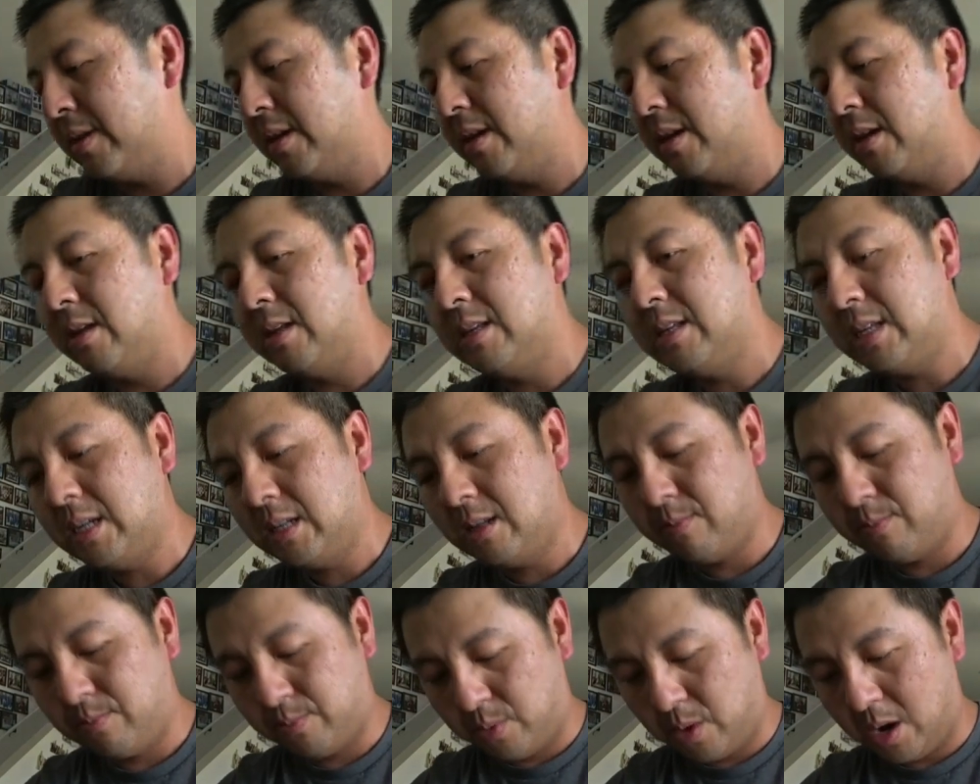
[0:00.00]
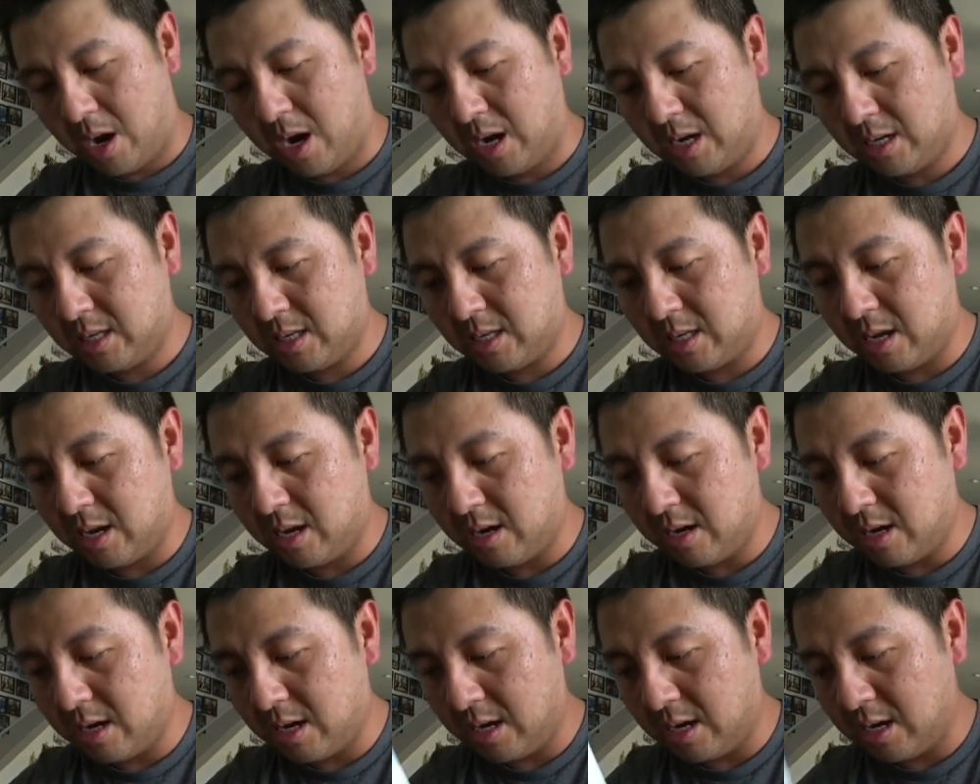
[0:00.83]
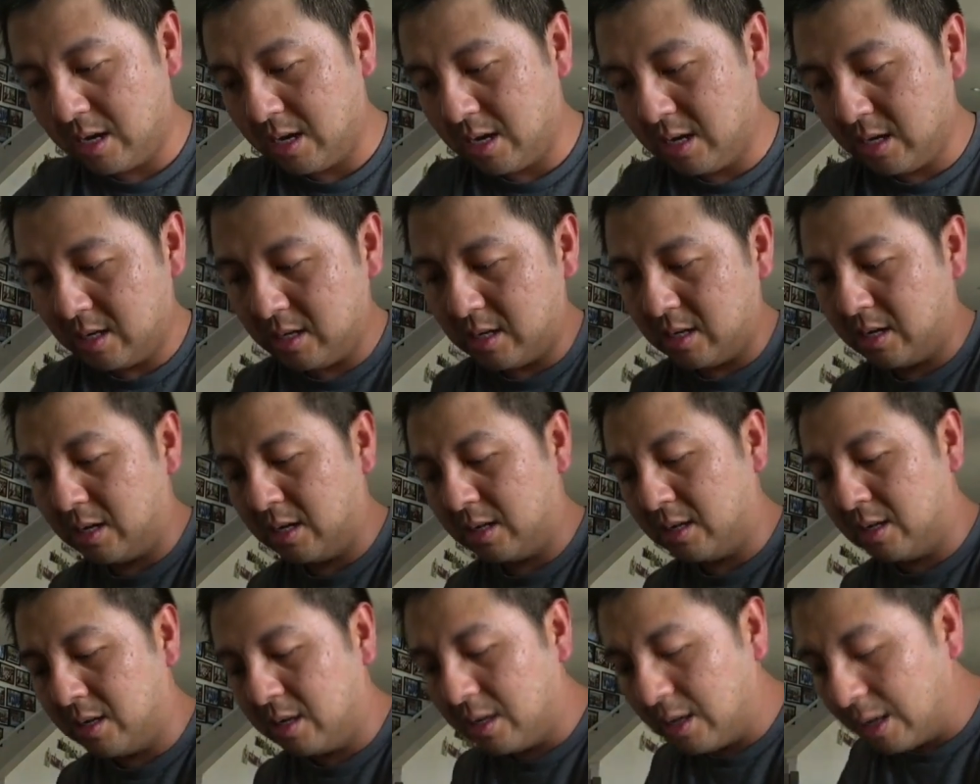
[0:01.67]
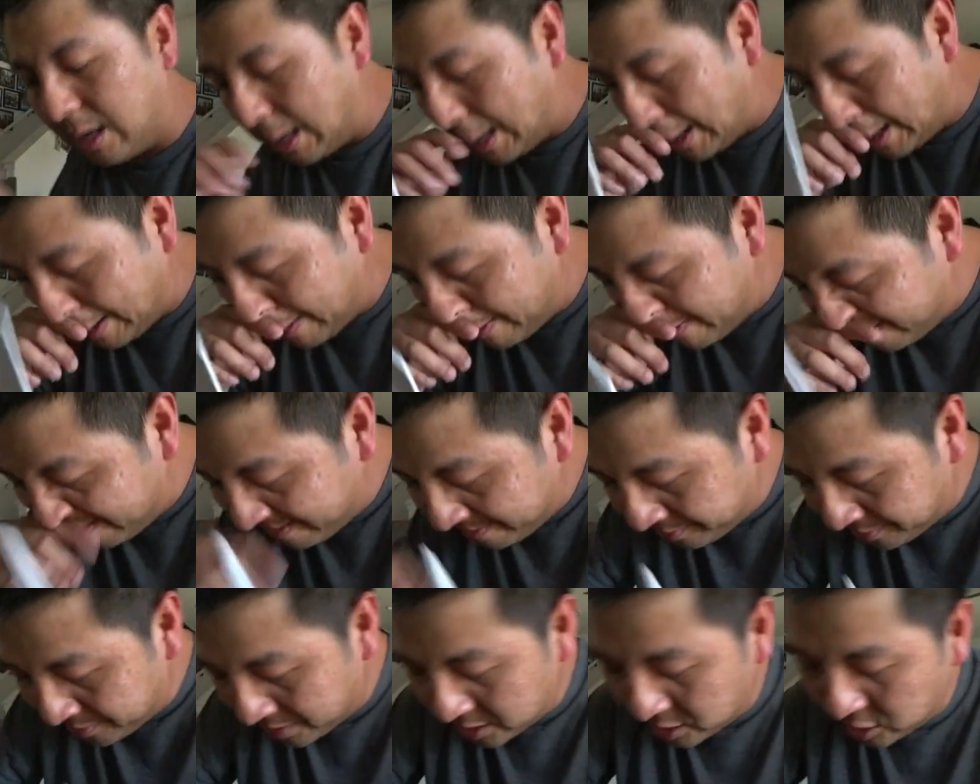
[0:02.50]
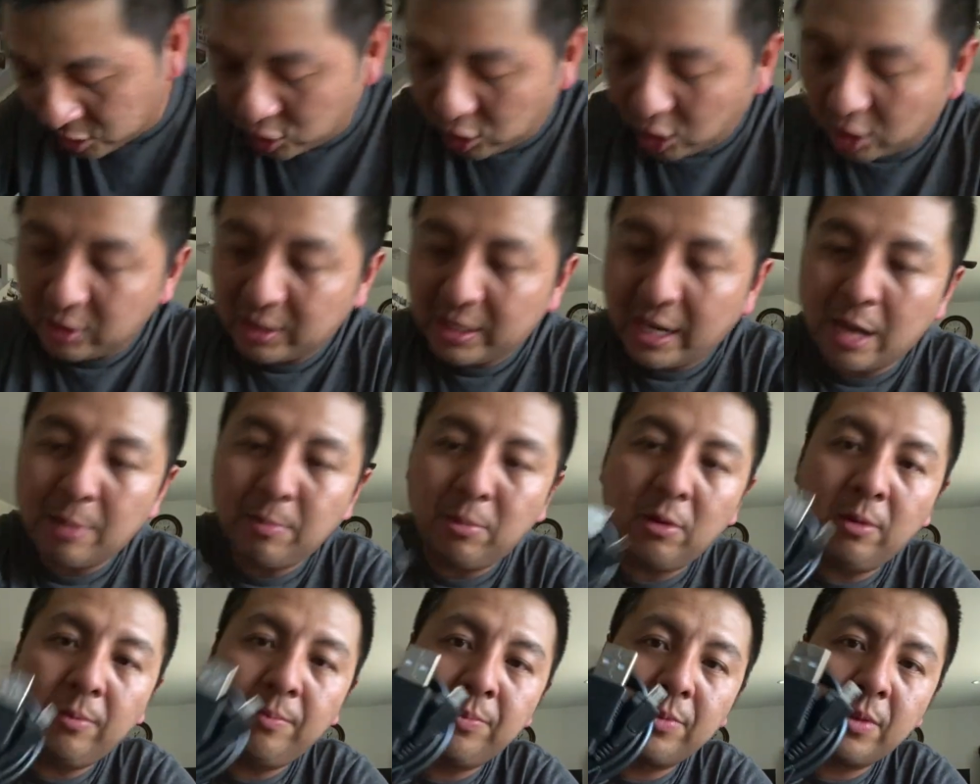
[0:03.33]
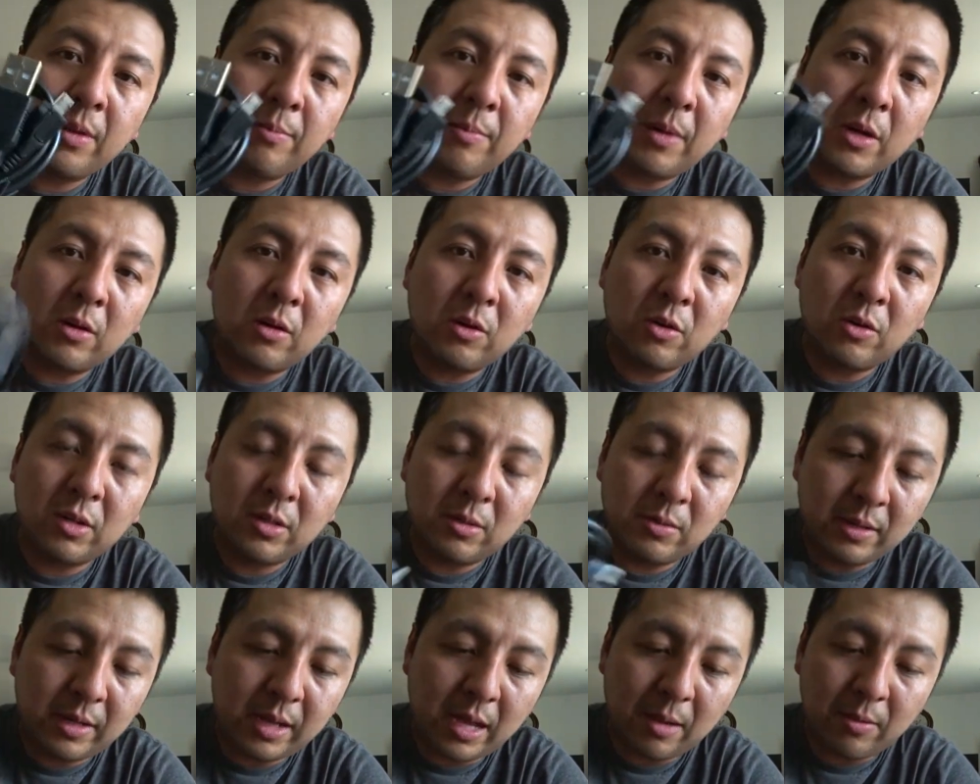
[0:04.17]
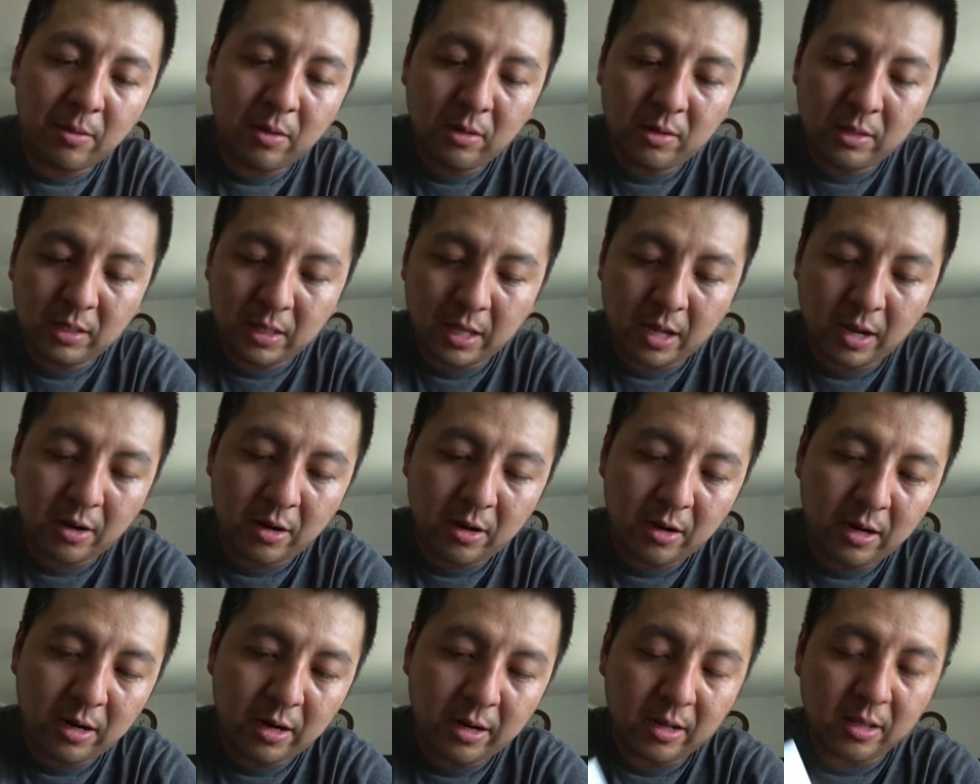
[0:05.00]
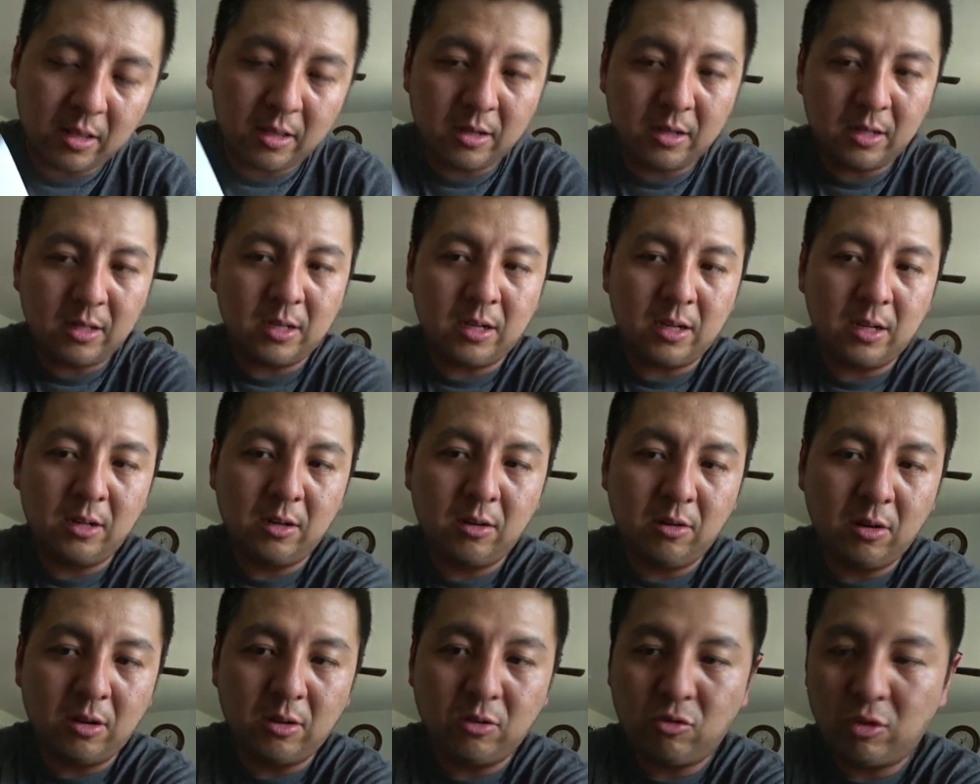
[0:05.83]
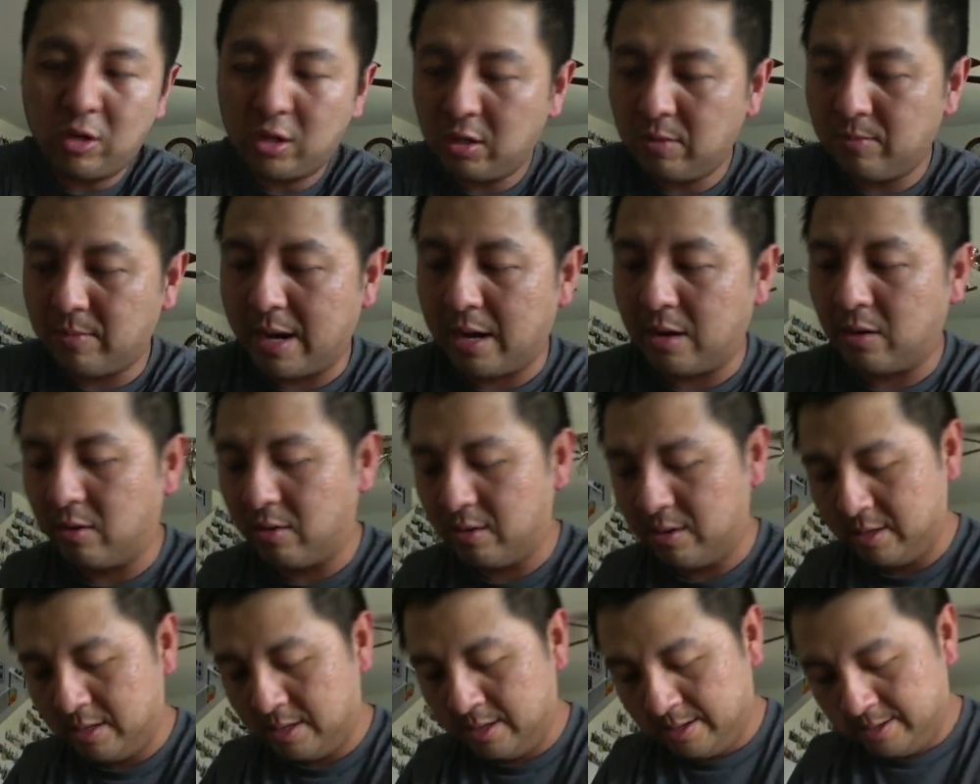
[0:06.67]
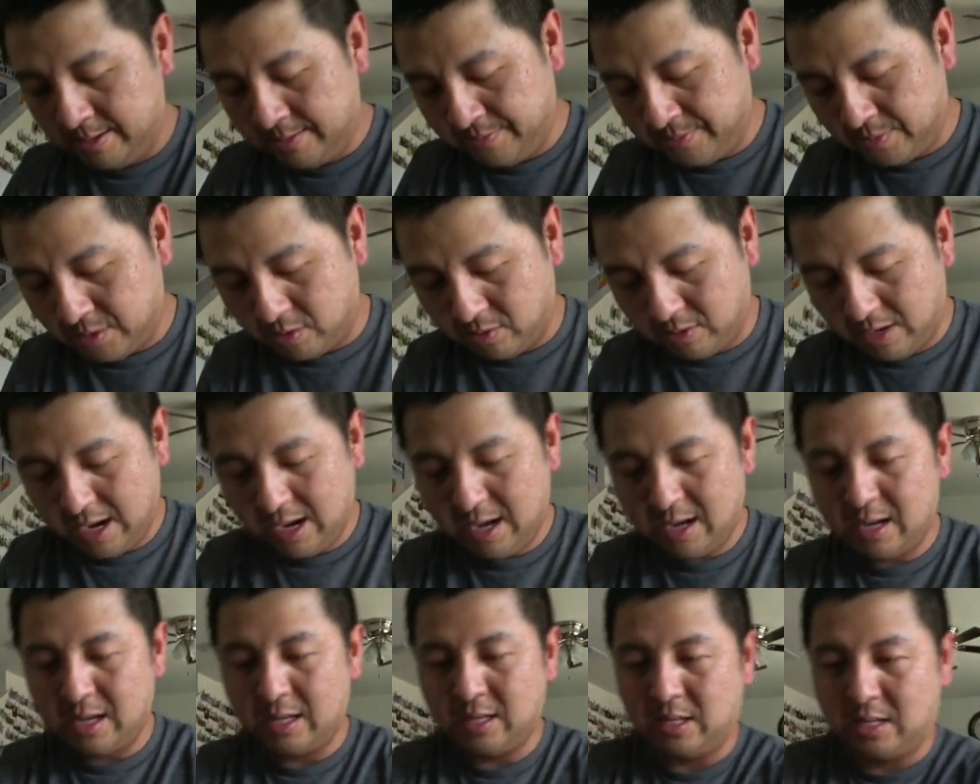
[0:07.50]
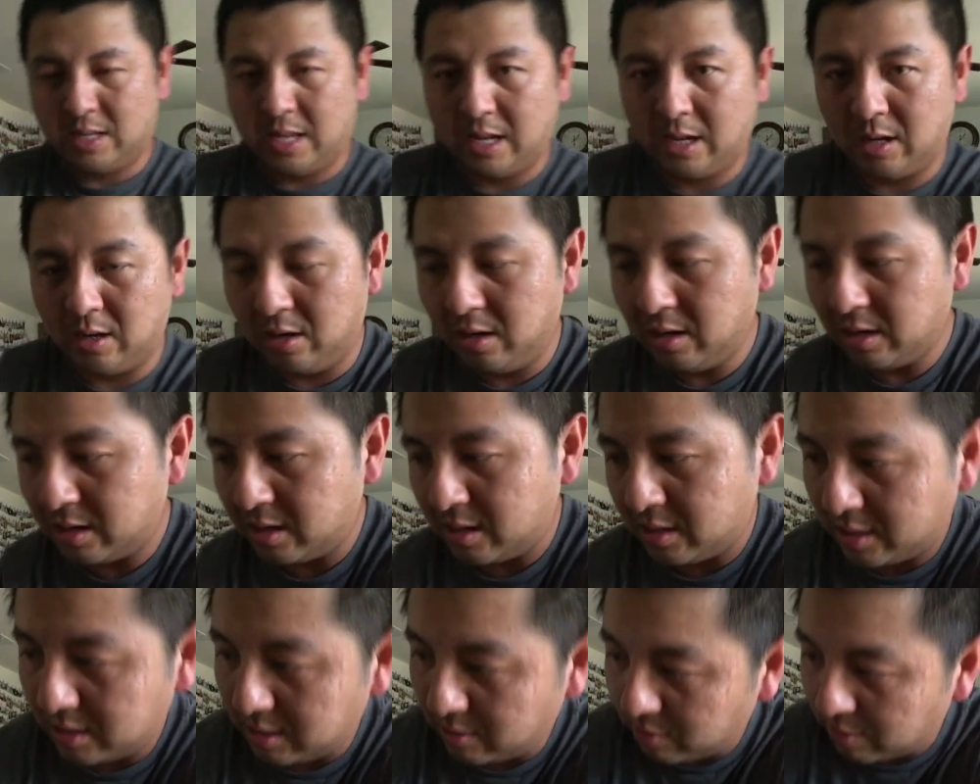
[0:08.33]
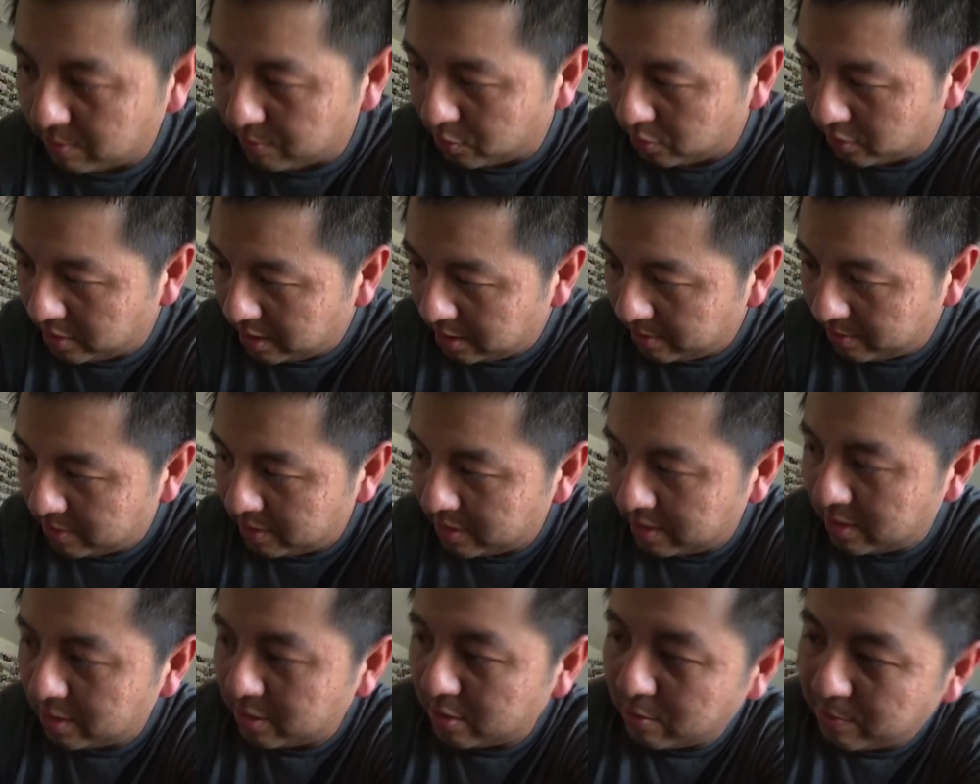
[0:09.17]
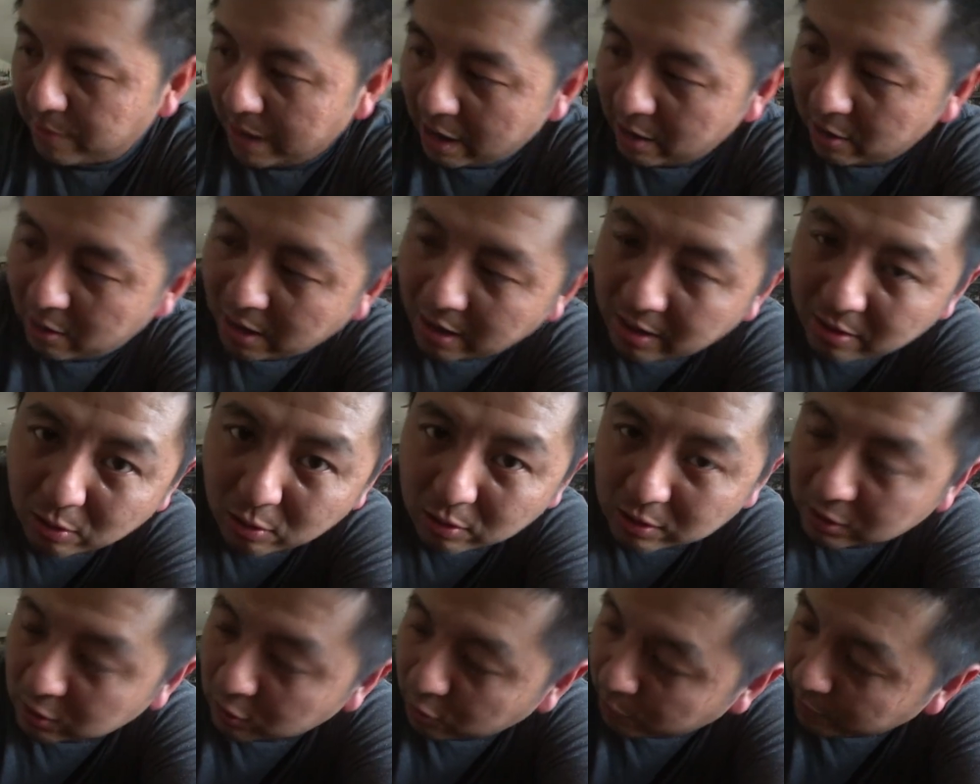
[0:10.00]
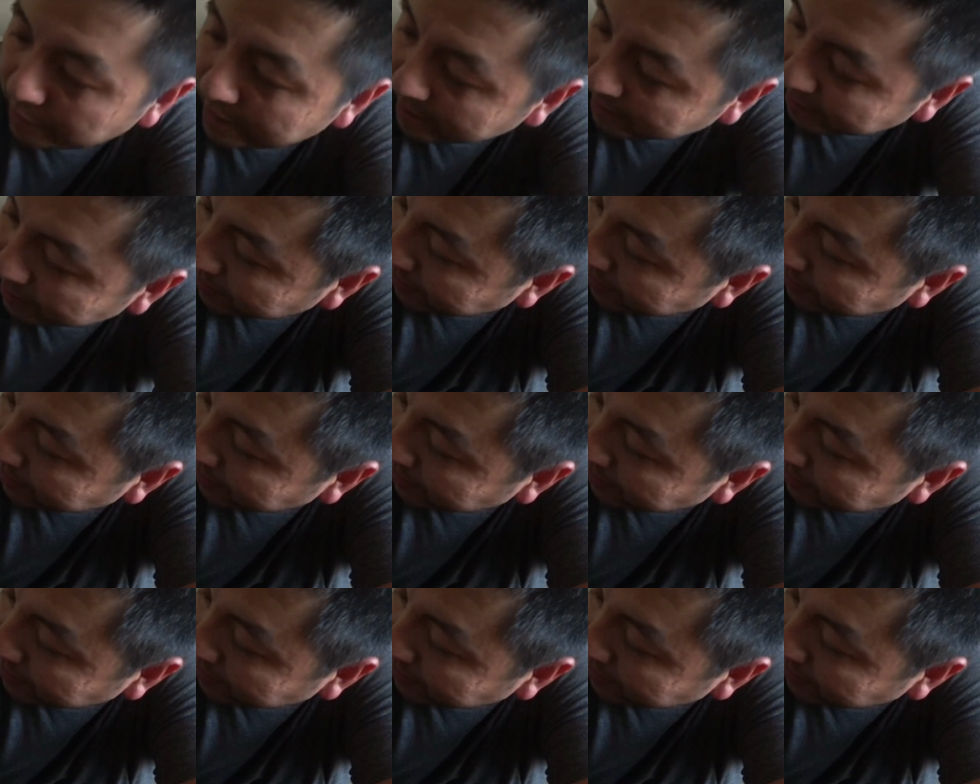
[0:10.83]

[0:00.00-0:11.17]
Inside the box there is another there's a charge cable, micro USB cable, standard, and then there's a little instruction manual. Okay, let's take a look and see if we boot it up. Power on, oh it's green.